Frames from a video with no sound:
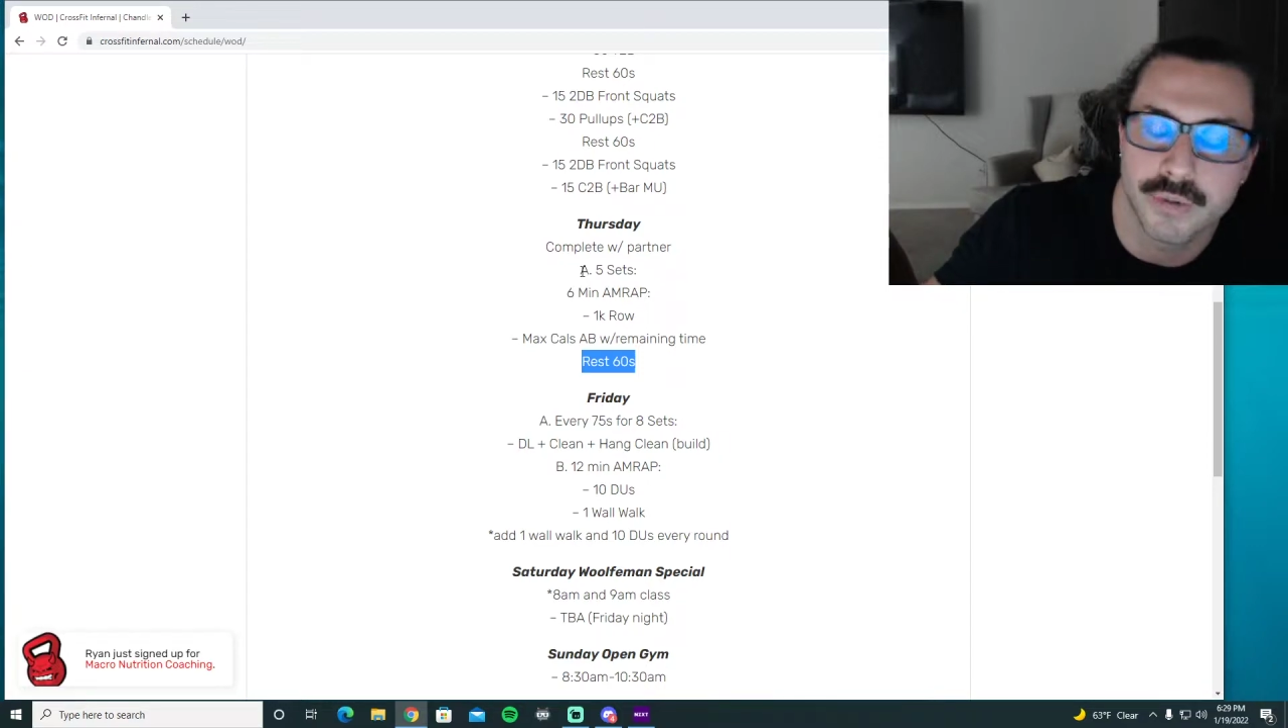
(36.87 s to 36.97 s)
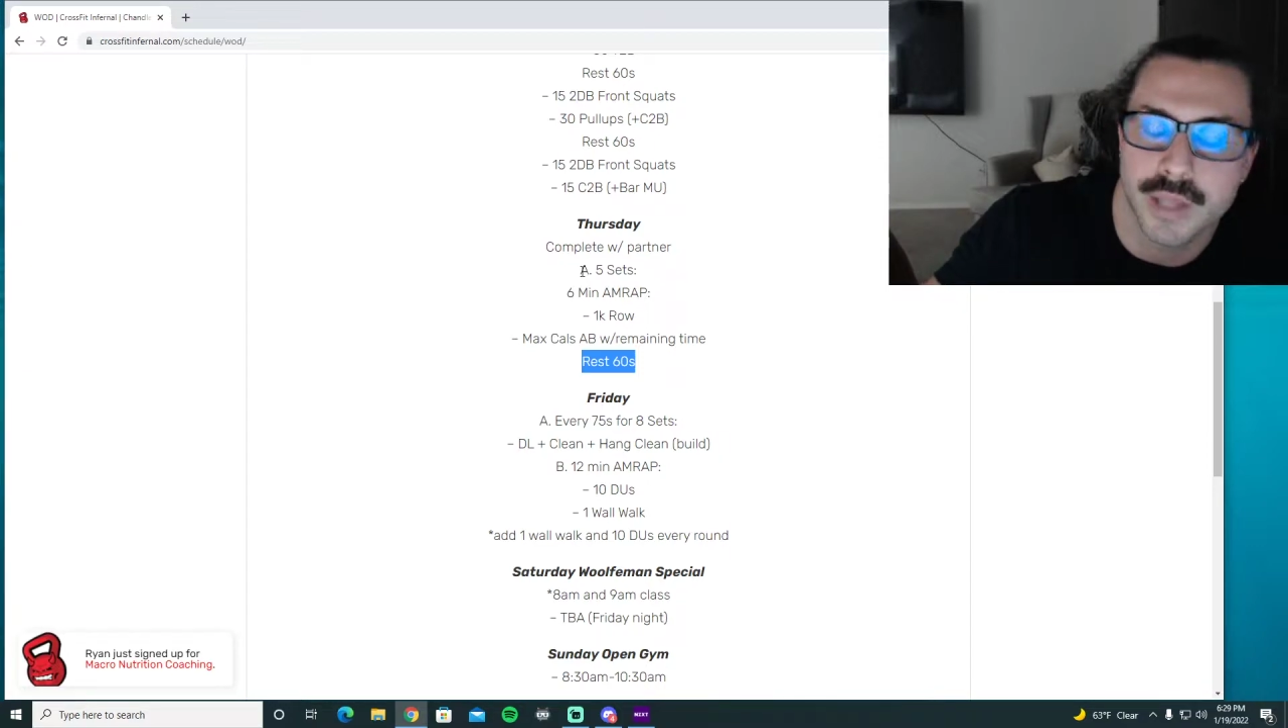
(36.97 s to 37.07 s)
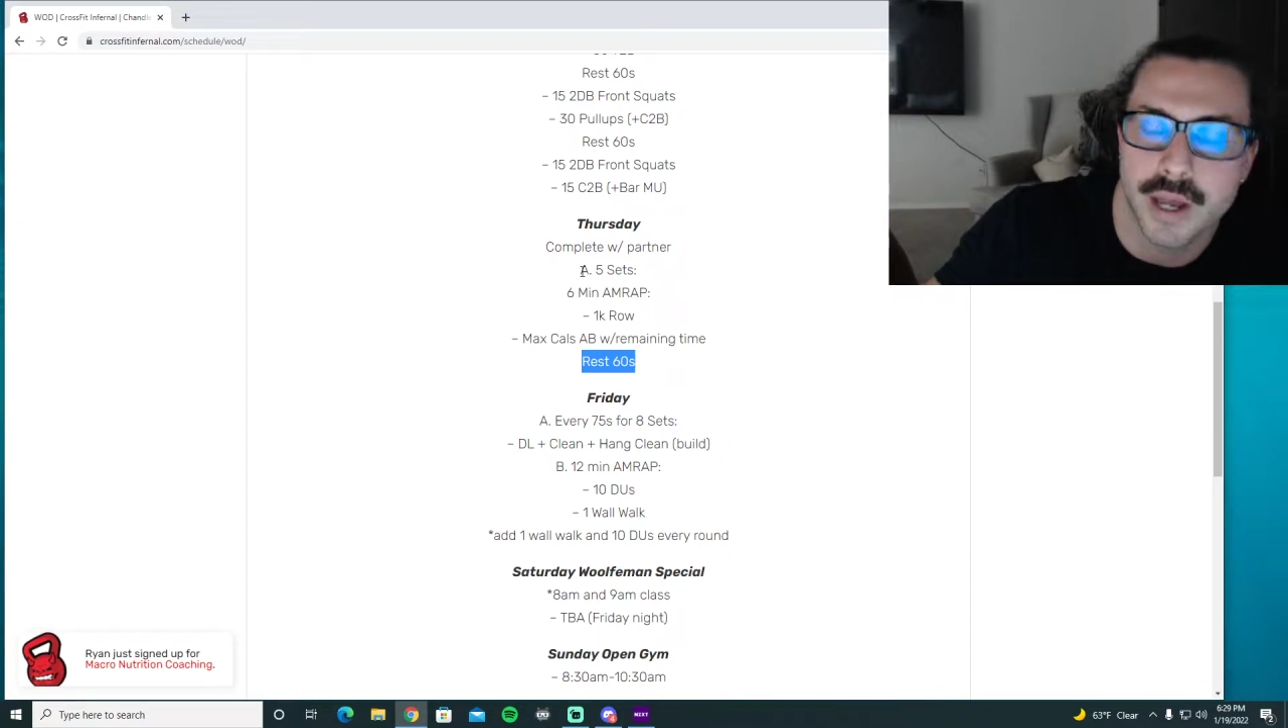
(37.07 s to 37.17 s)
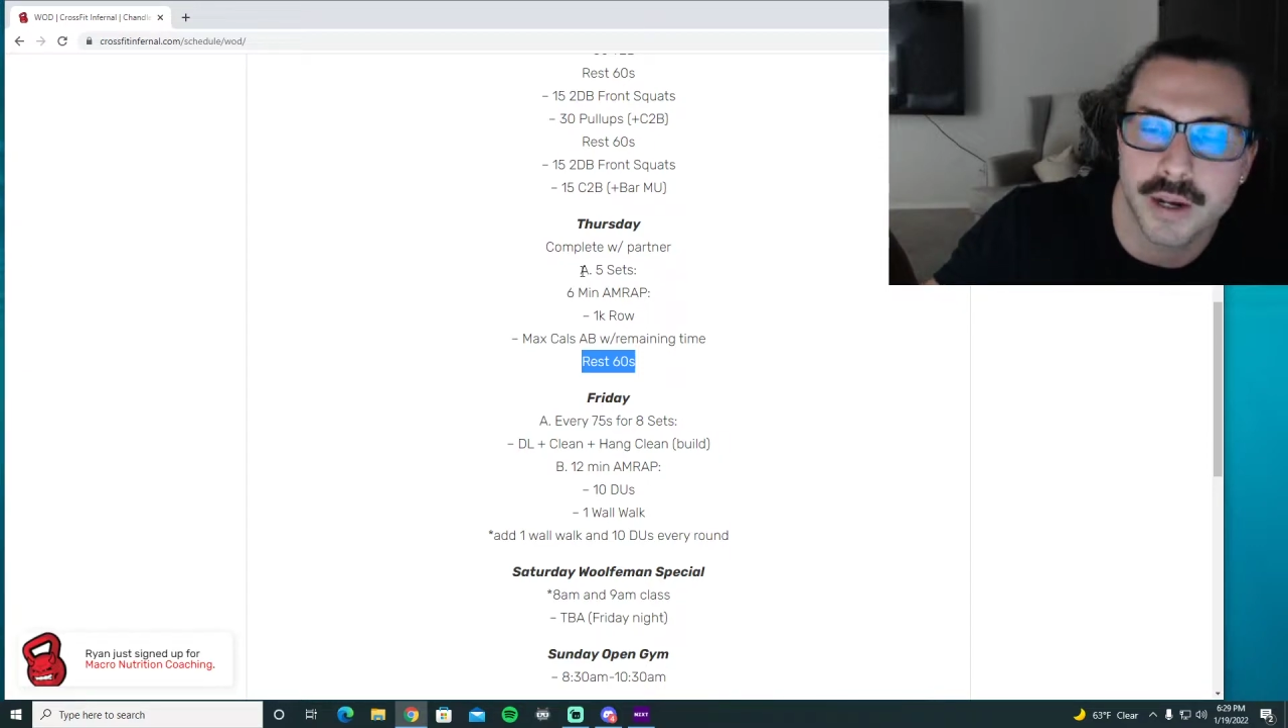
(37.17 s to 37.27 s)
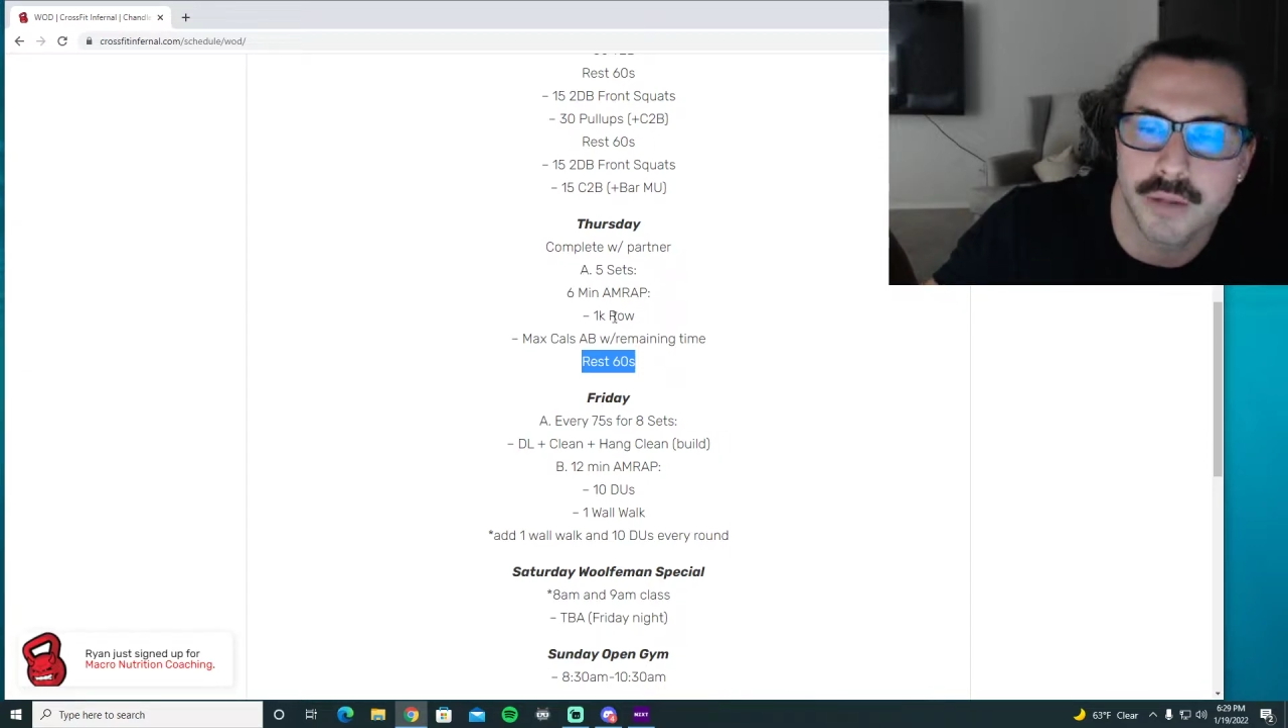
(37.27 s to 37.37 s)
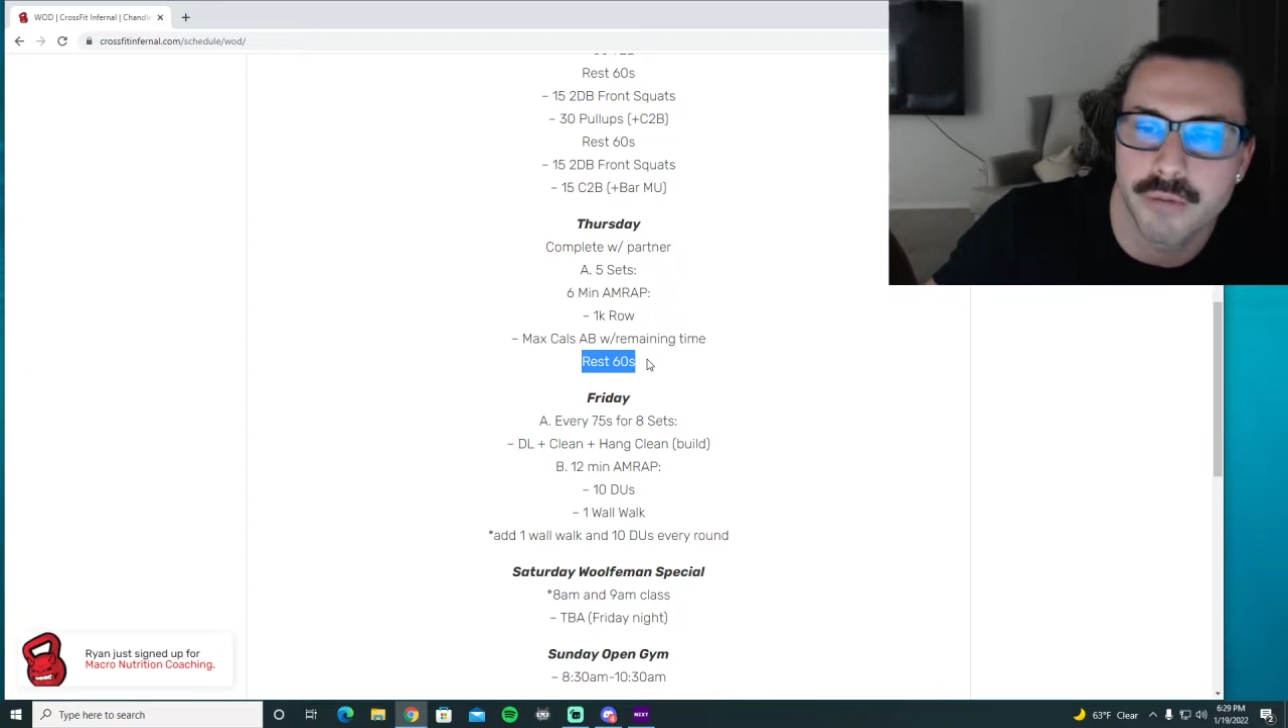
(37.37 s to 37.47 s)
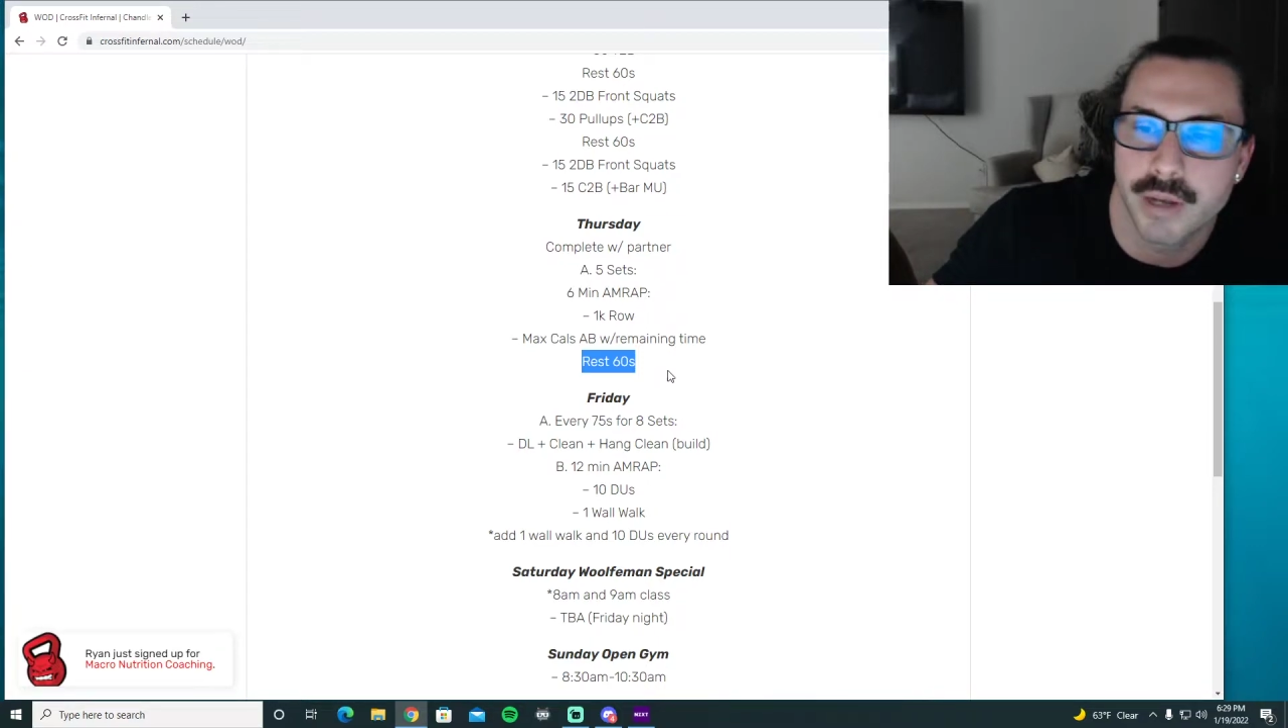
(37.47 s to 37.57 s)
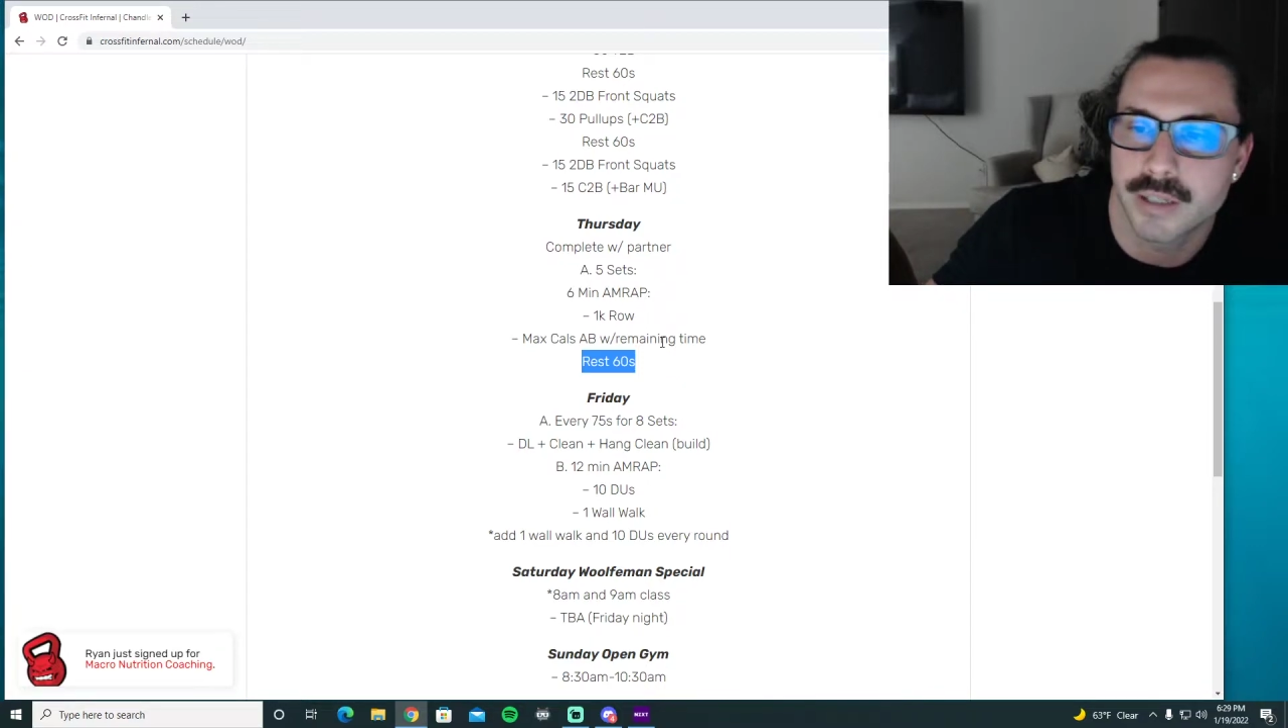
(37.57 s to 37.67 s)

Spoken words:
without any rest,